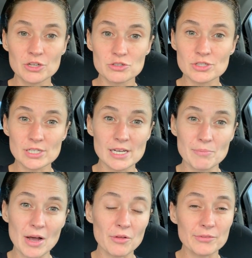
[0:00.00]
Usually
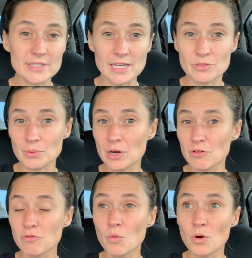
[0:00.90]
about day 3 or
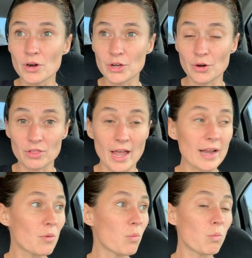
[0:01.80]
4, you're like,